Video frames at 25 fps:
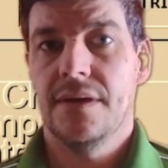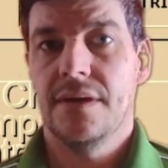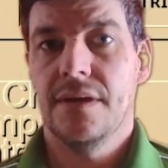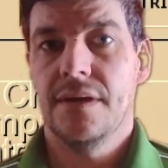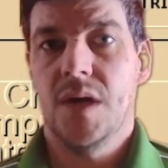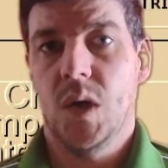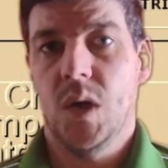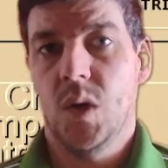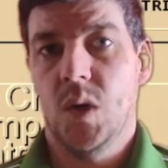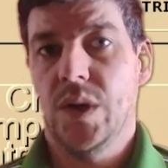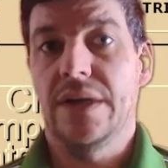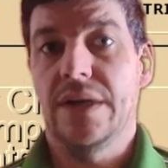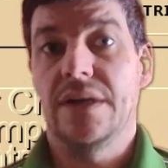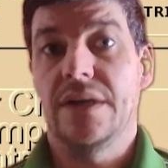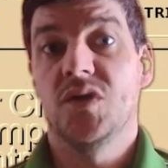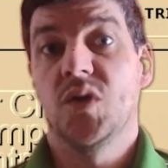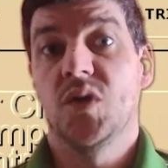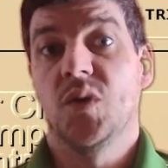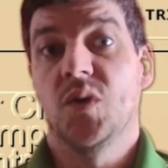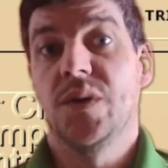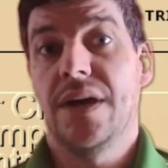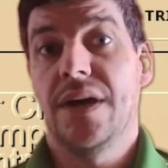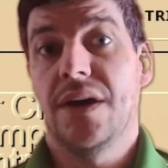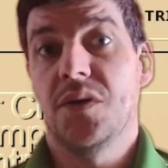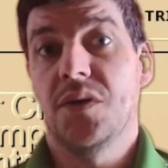Okay, so
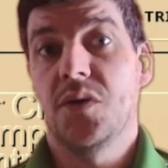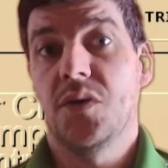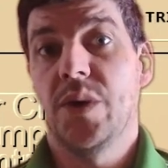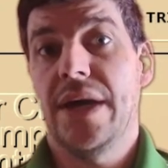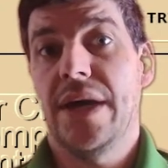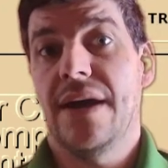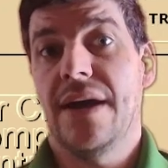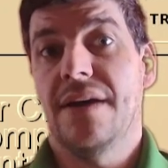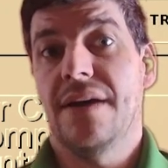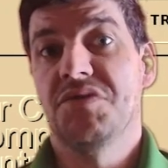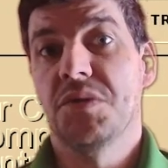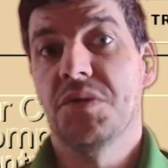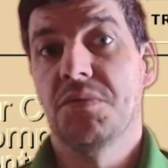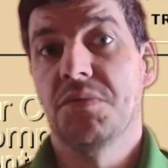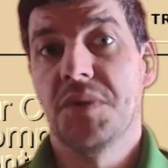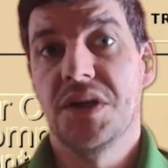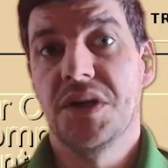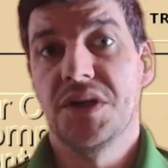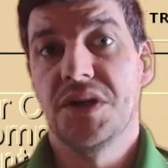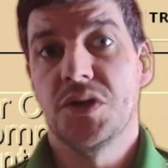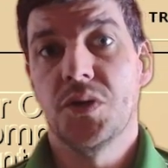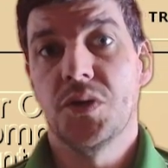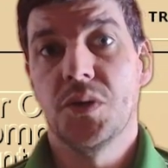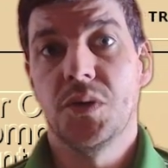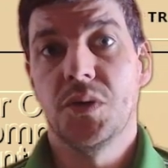now that we have some
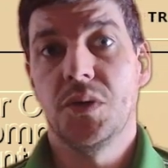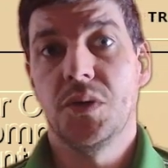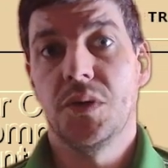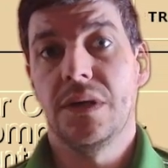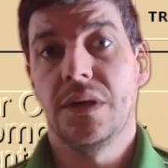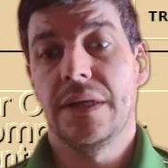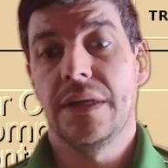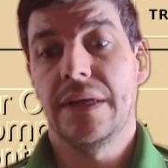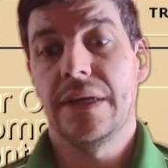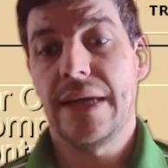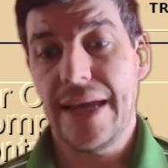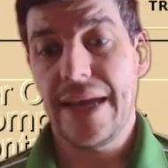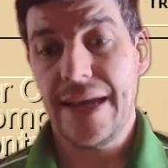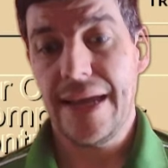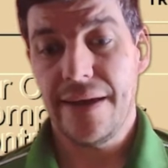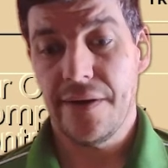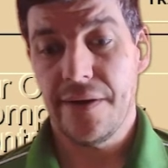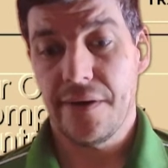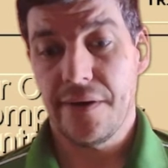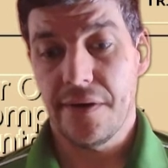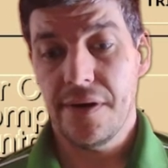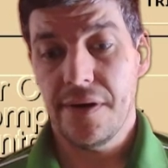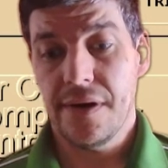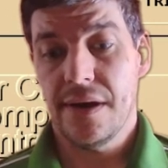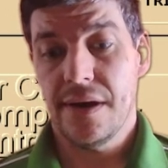control
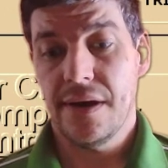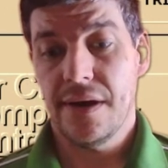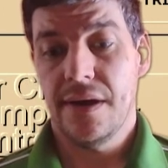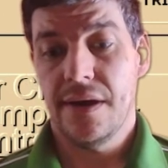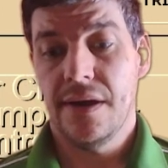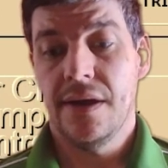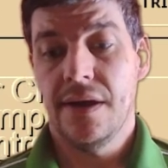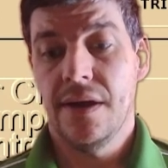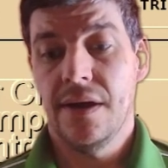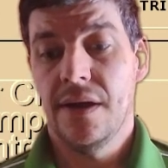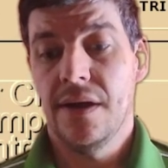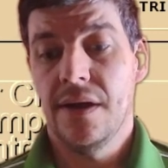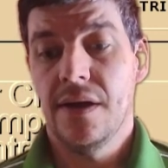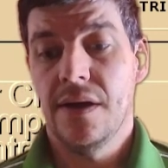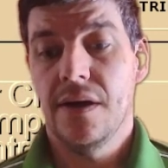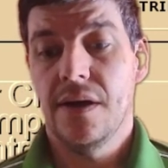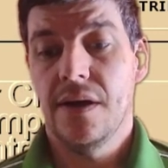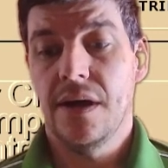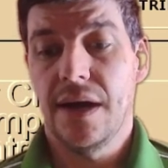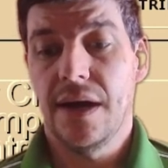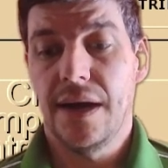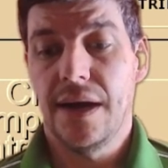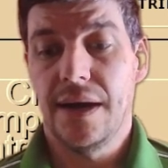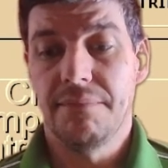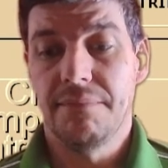air,
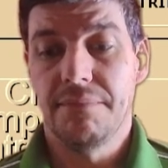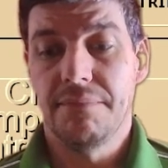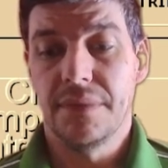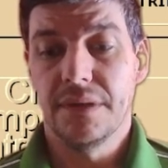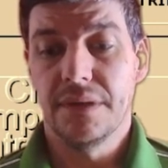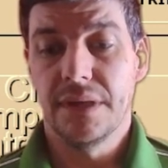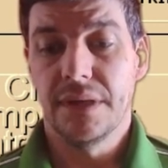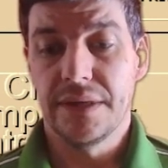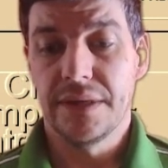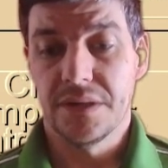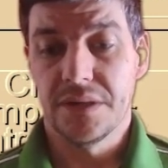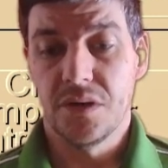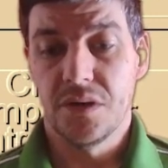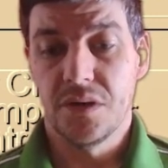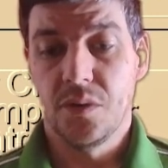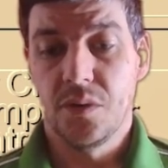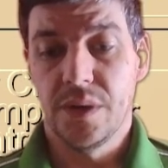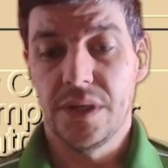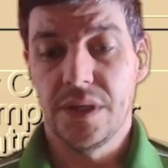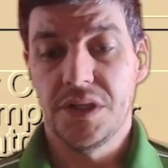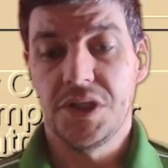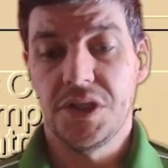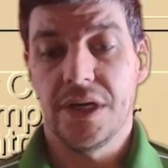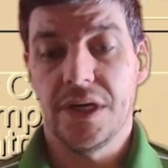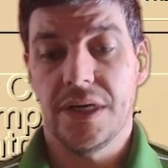let's go and
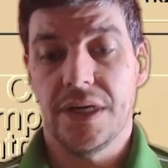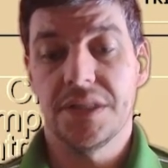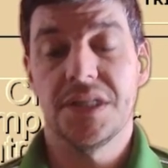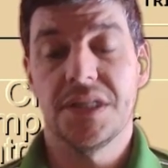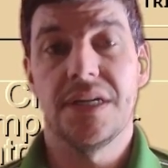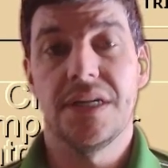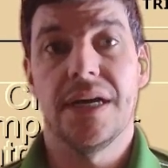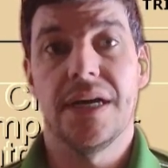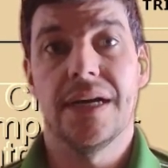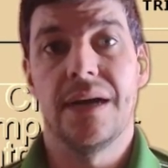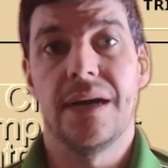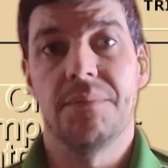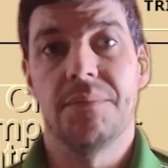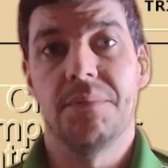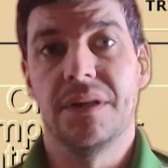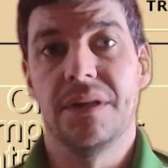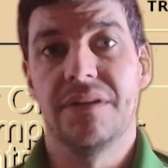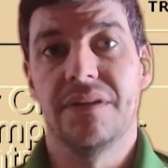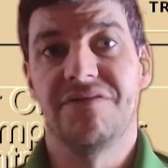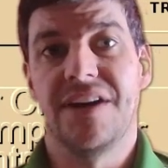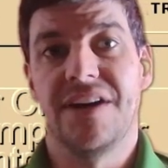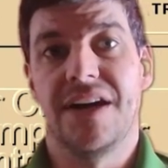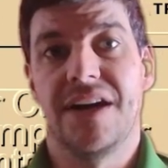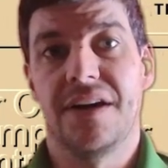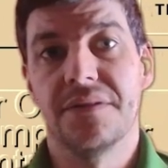adjust a couple
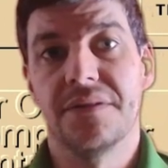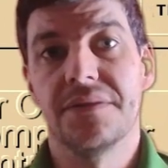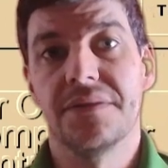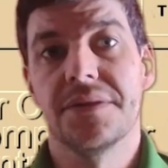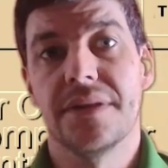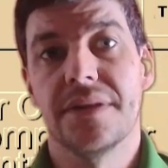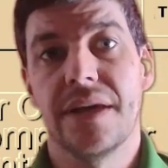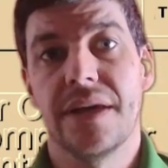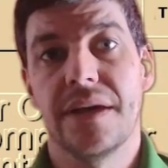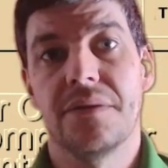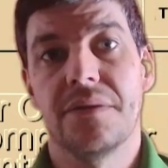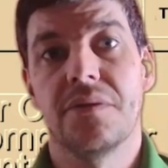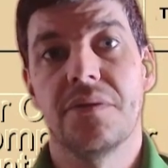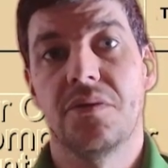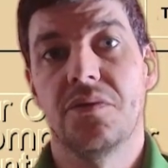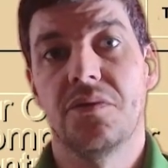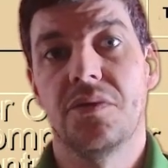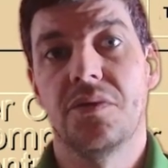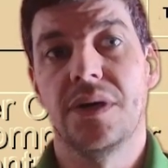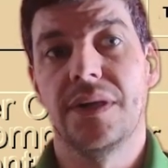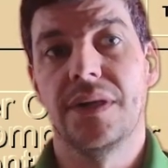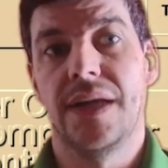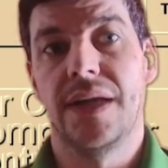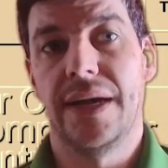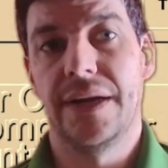of valves that
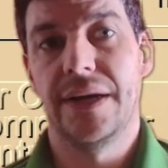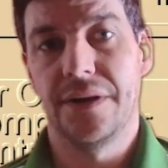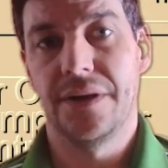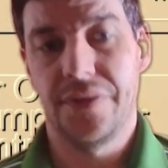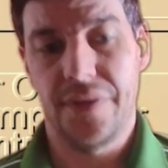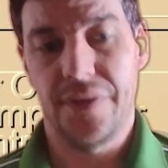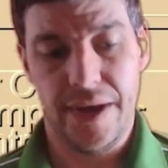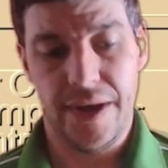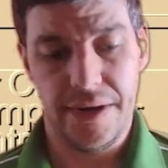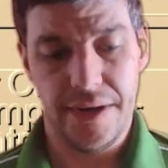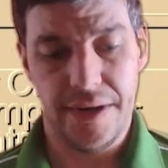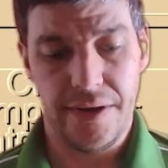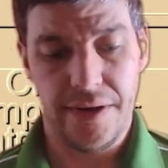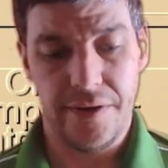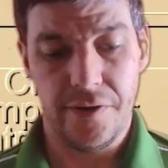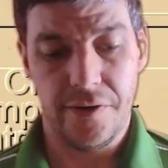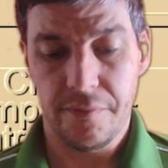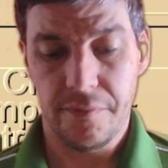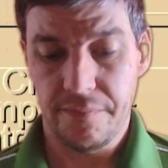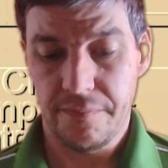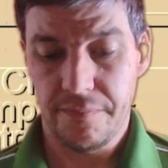rely on that air.